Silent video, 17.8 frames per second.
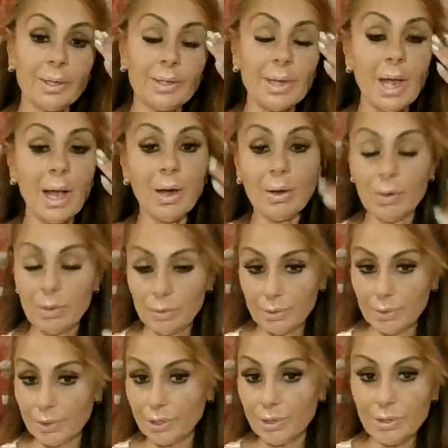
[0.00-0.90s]
Now,
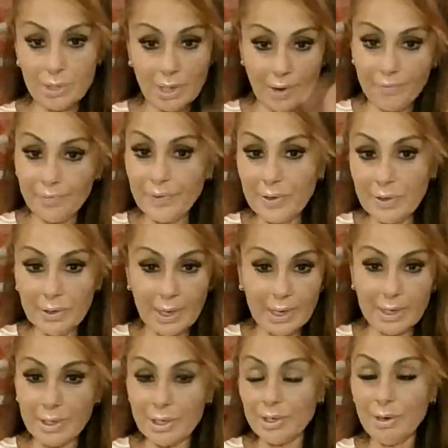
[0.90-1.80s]
usually I feel
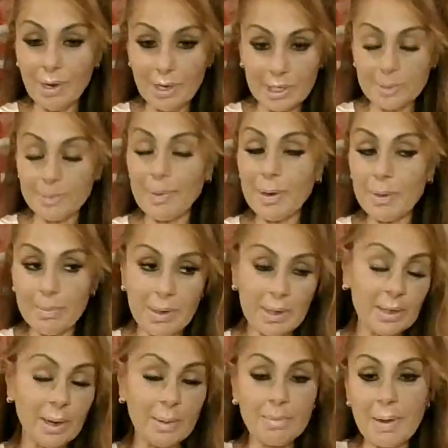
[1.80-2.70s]
like, you know, I
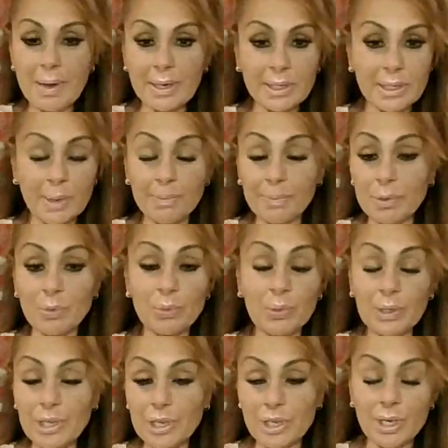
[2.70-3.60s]
experiment, I make something
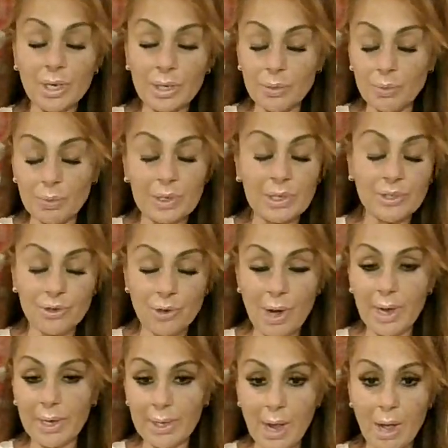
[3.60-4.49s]
really good, and we
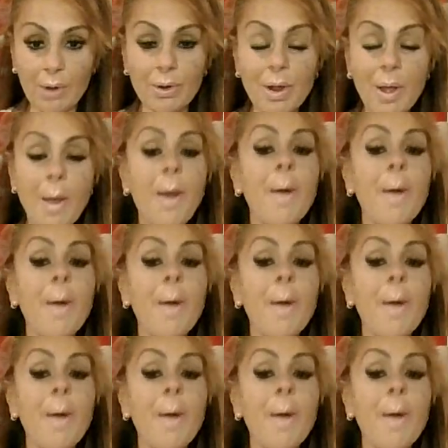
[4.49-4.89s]
try it out.